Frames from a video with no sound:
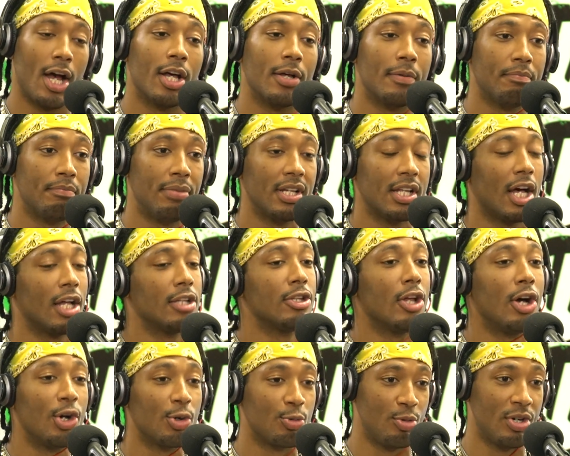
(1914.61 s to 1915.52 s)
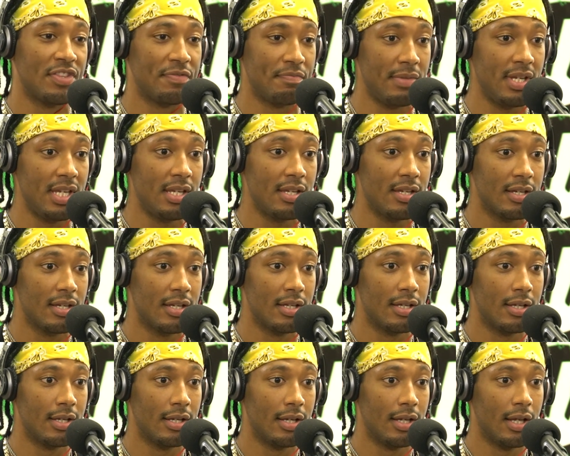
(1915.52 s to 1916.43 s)
But along with me,
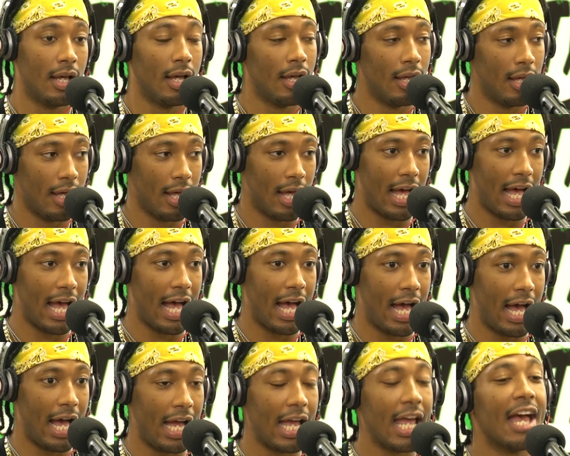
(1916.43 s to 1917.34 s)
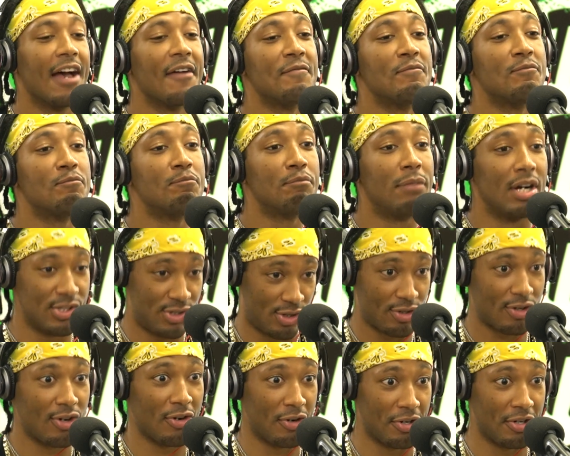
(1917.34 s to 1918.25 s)
I have a bunch
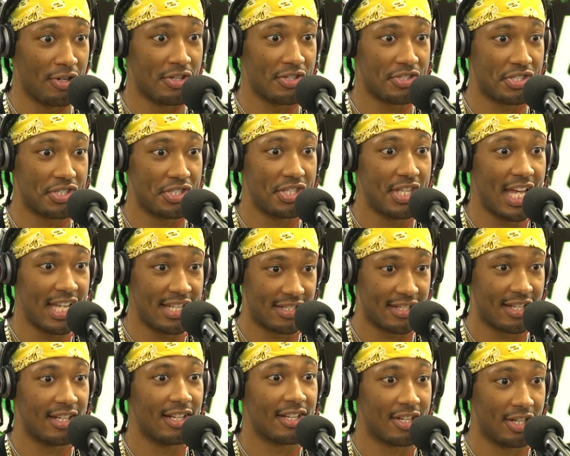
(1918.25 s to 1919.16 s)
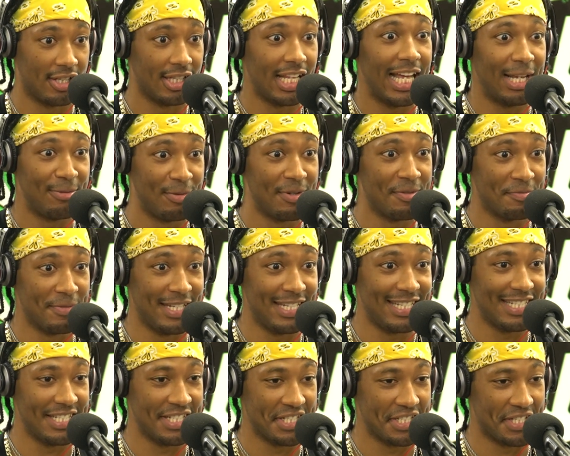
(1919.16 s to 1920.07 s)
of girls that's going to collide with
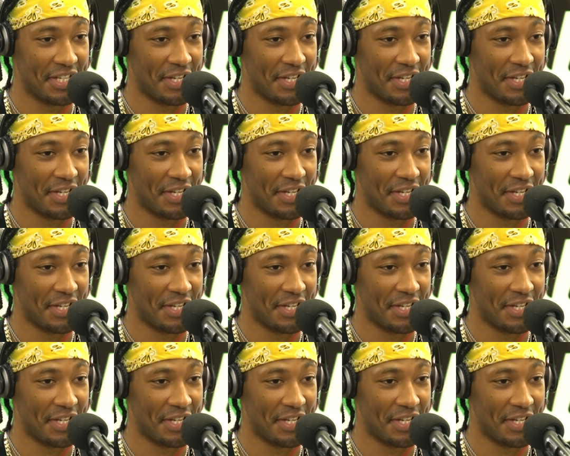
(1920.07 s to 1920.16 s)
me.